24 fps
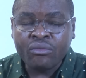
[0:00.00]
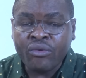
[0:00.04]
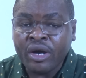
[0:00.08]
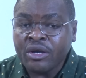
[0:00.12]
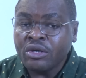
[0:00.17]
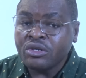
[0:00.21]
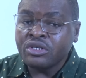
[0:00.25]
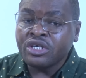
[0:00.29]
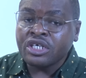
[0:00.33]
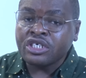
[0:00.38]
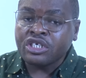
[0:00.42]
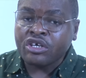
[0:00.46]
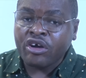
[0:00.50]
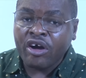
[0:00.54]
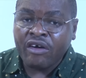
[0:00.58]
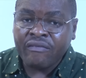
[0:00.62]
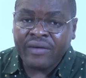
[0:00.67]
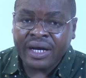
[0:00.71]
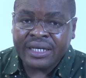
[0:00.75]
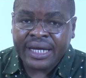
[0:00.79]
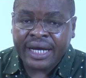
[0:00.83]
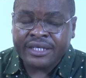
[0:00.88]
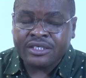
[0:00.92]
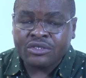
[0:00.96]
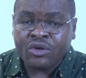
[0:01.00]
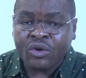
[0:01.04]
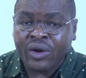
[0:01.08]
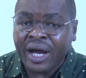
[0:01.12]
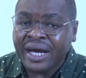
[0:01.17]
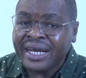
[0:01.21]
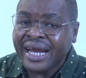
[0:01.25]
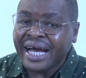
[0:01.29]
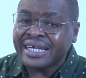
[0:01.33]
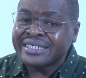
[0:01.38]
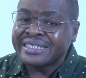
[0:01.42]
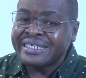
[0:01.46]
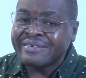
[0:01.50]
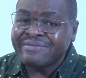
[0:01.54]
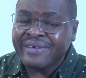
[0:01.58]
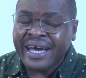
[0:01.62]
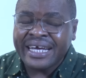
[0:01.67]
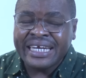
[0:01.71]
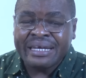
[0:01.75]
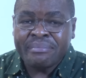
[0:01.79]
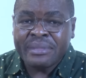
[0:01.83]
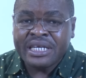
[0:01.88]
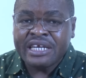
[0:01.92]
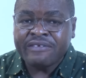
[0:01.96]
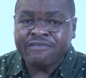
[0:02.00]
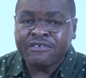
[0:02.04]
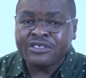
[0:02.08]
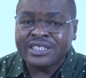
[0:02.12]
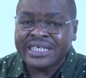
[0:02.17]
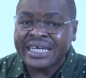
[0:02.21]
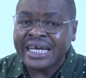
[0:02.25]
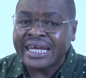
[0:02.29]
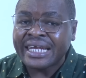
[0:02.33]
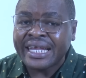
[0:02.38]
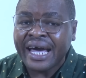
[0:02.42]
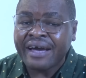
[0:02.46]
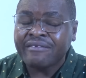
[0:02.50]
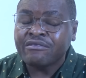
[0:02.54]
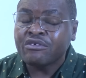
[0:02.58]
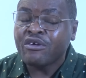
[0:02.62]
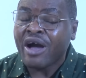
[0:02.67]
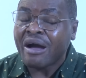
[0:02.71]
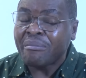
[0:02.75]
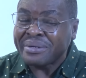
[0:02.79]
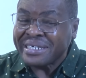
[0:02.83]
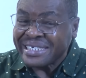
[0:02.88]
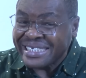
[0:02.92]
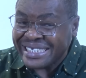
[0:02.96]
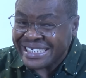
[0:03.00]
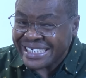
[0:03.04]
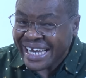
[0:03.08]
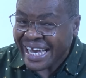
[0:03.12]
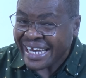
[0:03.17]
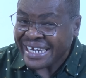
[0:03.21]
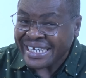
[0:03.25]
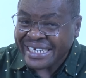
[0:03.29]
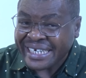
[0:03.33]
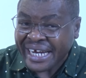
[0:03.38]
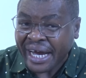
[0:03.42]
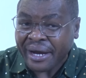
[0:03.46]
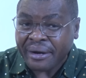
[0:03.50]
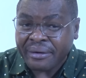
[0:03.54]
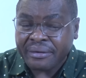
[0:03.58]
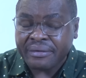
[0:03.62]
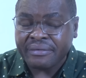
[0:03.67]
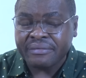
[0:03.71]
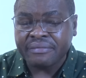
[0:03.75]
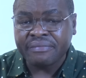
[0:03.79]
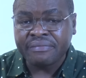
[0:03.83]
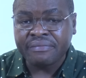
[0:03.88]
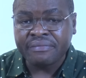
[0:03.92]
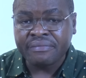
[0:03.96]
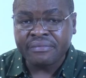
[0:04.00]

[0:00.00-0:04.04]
When you discover that you can't achieve any meaningful thing in life, you have been chained down.